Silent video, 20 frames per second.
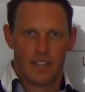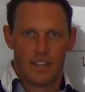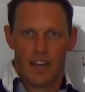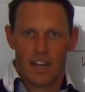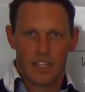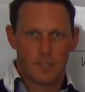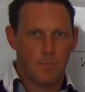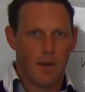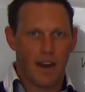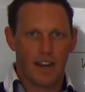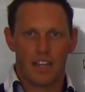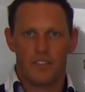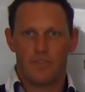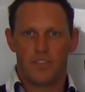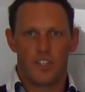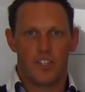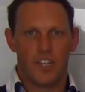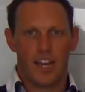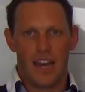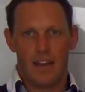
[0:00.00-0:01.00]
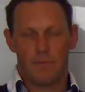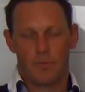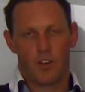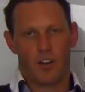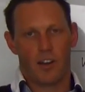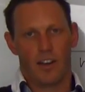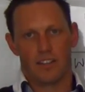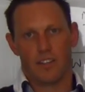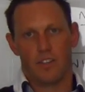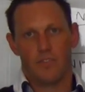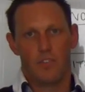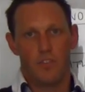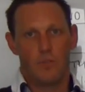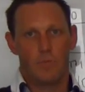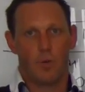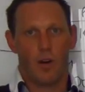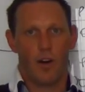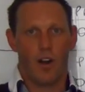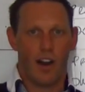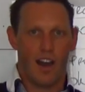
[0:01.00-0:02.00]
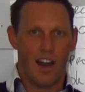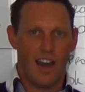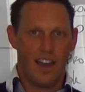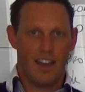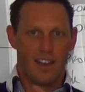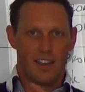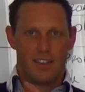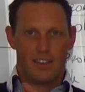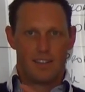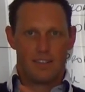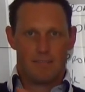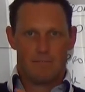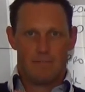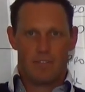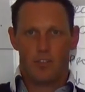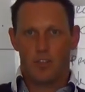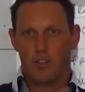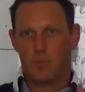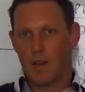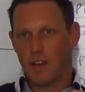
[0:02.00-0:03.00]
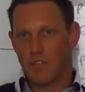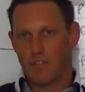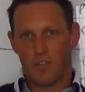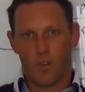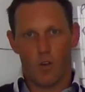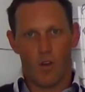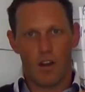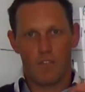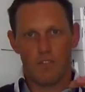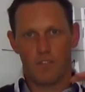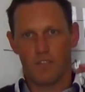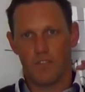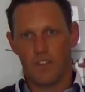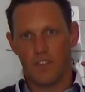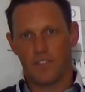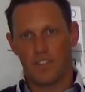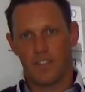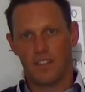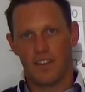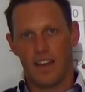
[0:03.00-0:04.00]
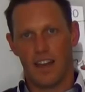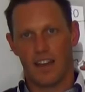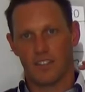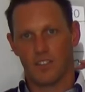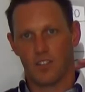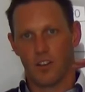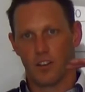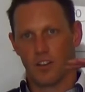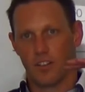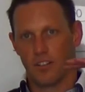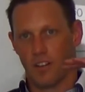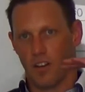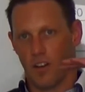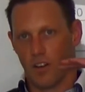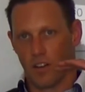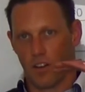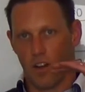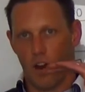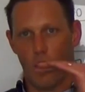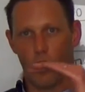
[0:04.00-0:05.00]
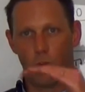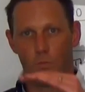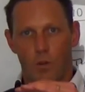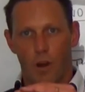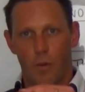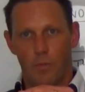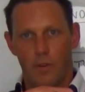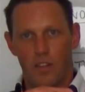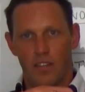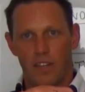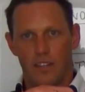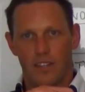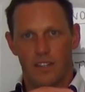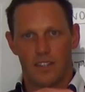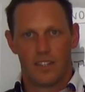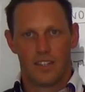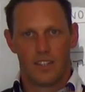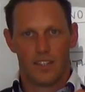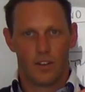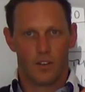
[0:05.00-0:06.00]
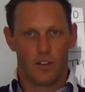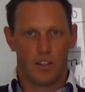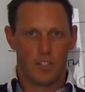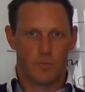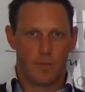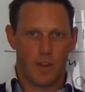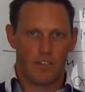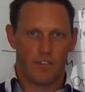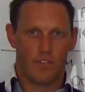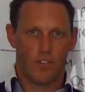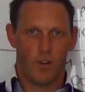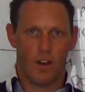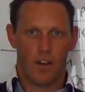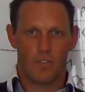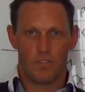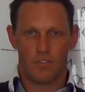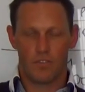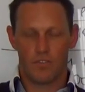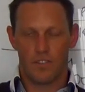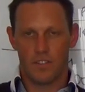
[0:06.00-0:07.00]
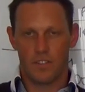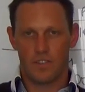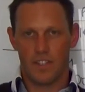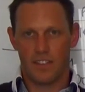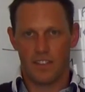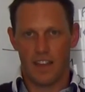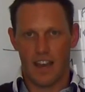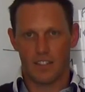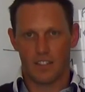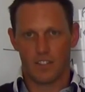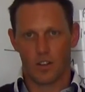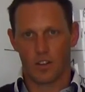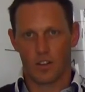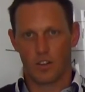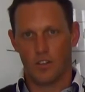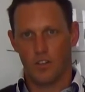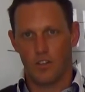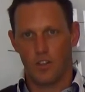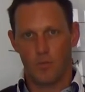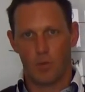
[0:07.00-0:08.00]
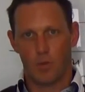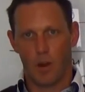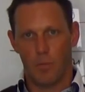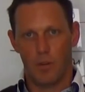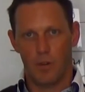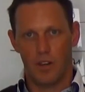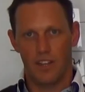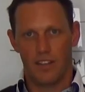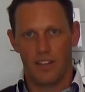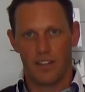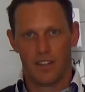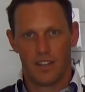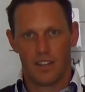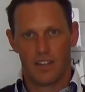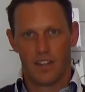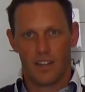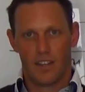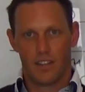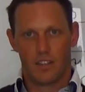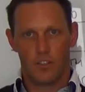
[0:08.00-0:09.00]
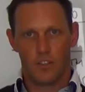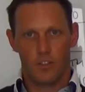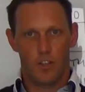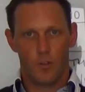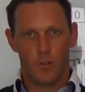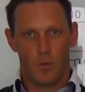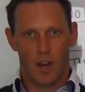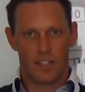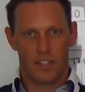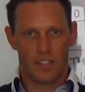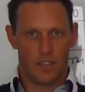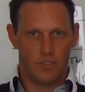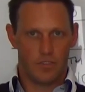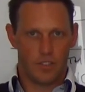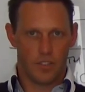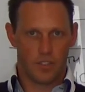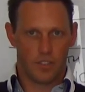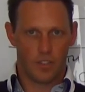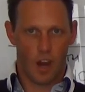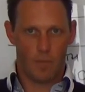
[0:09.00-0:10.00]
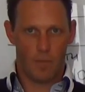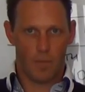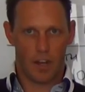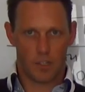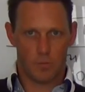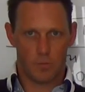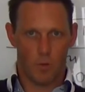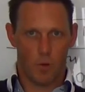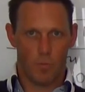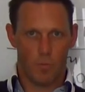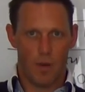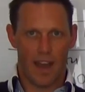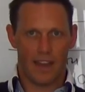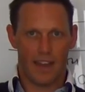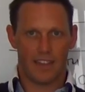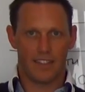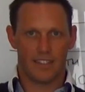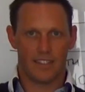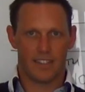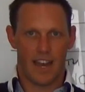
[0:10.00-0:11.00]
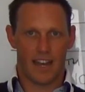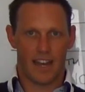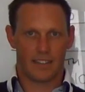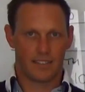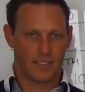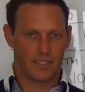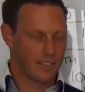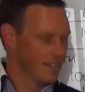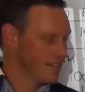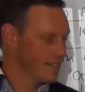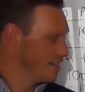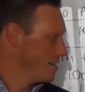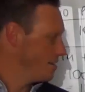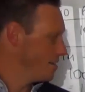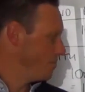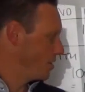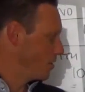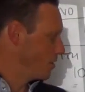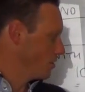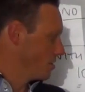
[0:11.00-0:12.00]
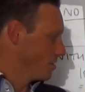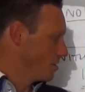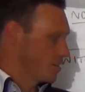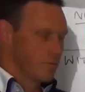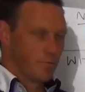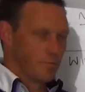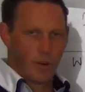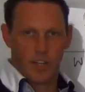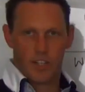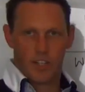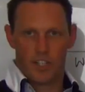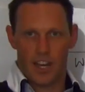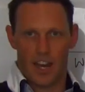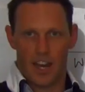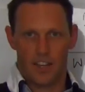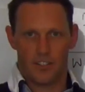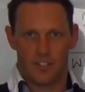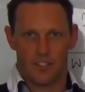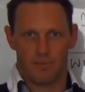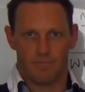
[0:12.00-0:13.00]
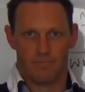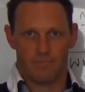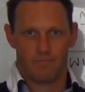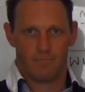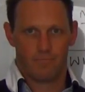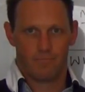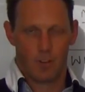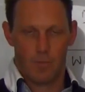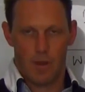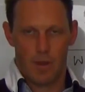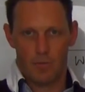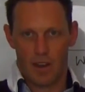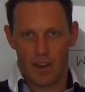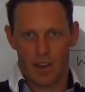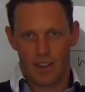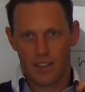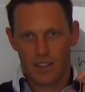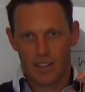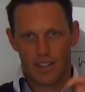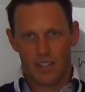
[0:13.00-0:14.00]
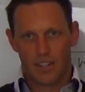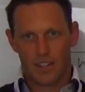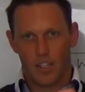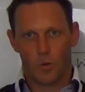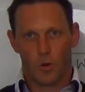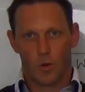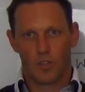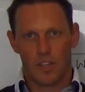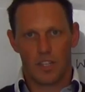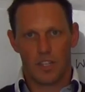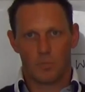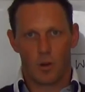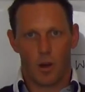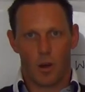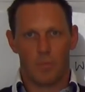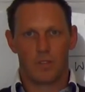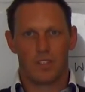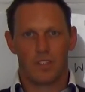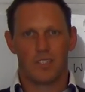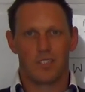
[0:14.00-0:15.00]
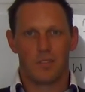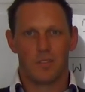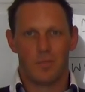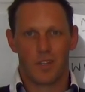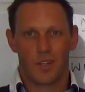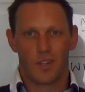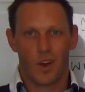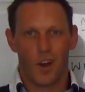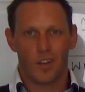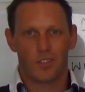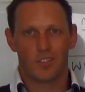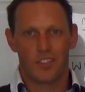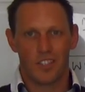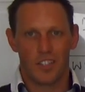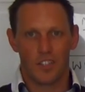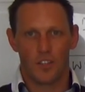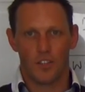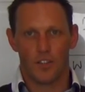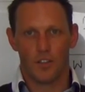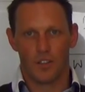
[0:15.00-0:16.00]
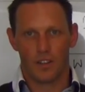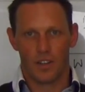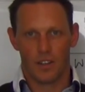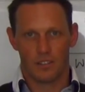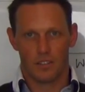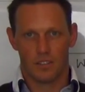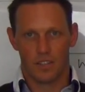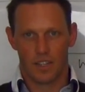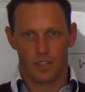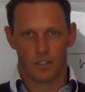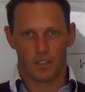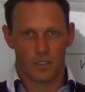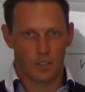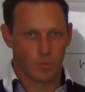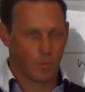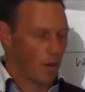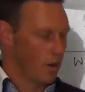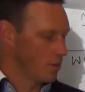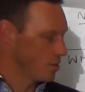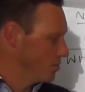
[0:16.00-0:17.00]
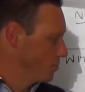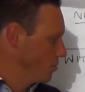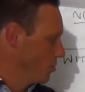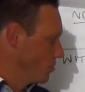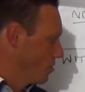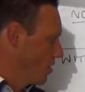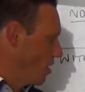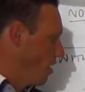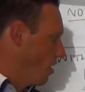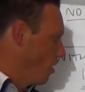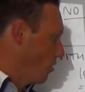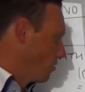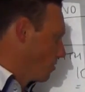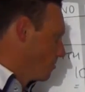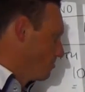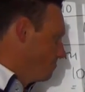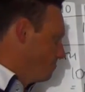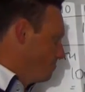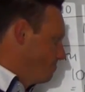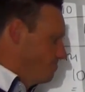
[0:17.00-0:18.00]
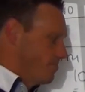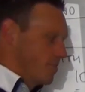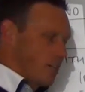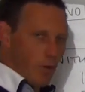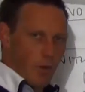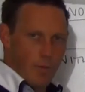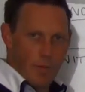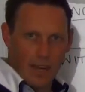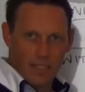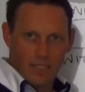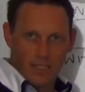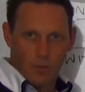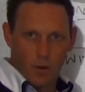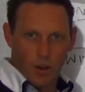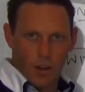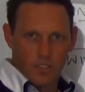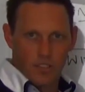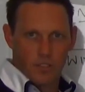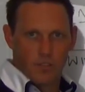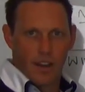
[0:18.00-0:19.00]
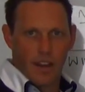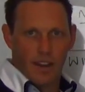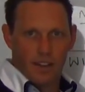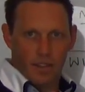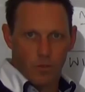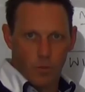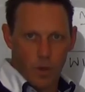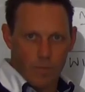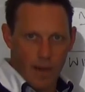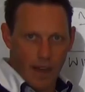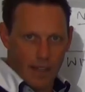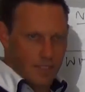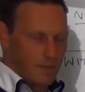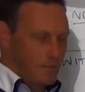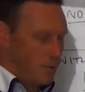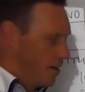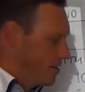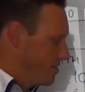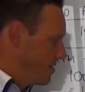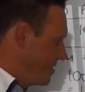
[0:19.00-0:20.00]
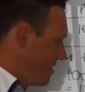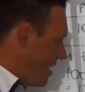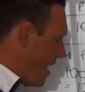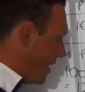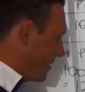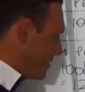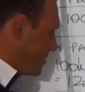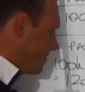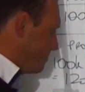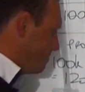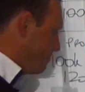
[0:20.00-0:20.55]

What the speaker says: It's money for jam, guys. If you spend $450,000 on an old property, or you spend $450,000 on a new property, the new one gives you so much more back in tax because of the depreciation. Remember, you want these properties to be costing you as little as possible to hold. So we maximise the rent and we maximise the tax.